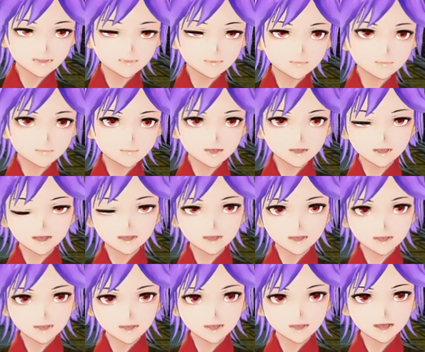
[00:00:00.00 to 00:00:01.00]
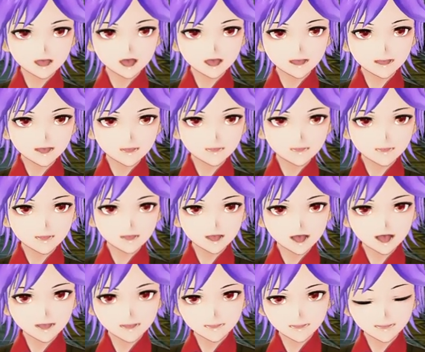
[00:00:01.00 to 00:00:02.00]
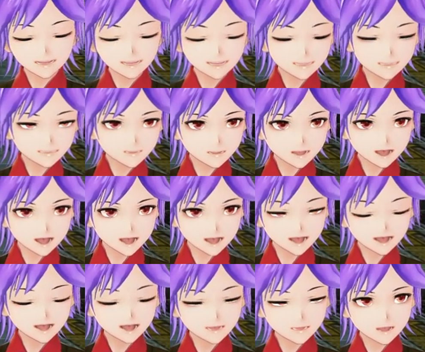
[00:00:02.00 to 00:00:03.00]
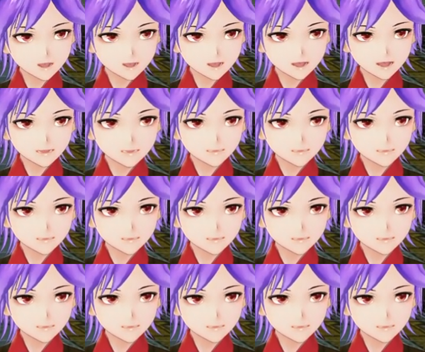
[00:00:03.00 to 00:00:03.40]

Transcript: are really good if you manage to S rank with